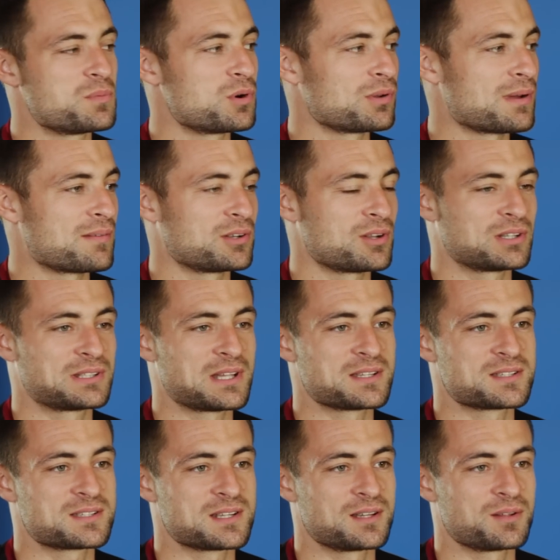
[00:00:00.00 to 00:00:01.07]
want to have an
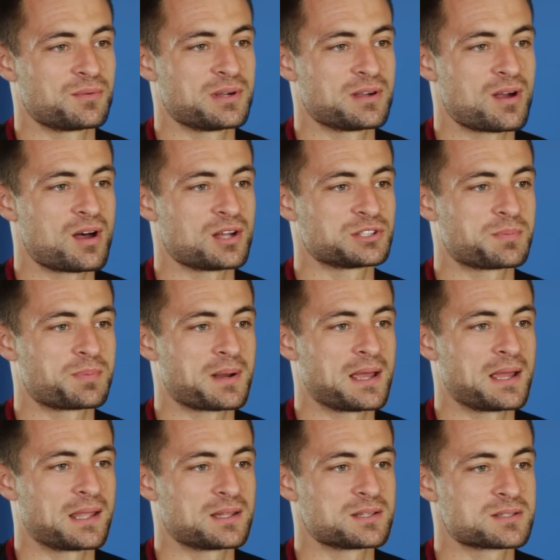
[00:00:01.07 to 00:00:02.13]
identity that we're hard to
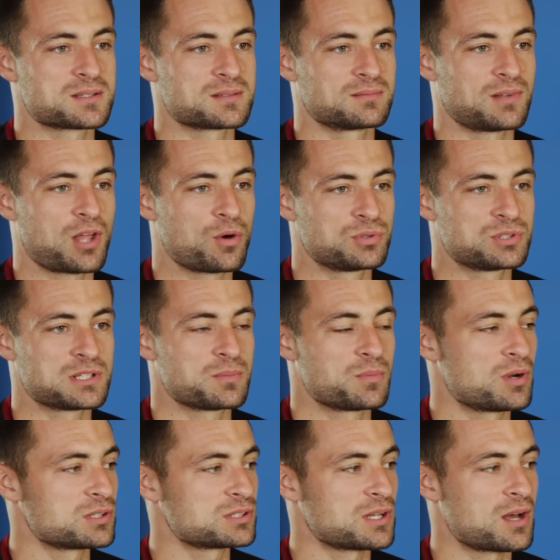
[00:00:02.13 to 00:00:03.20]
play against. No team
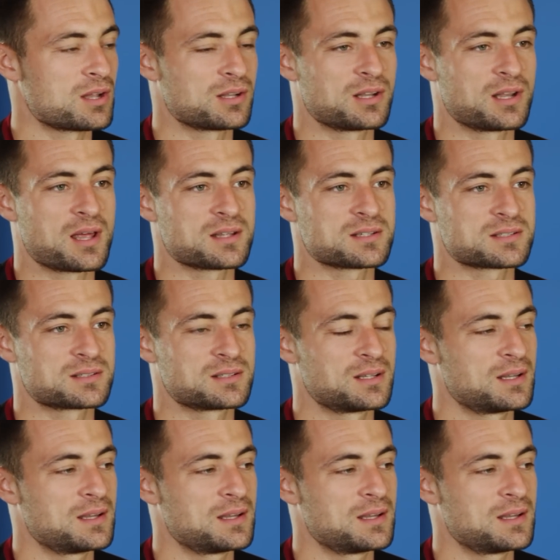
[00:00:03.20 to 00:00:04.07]
works harder than us.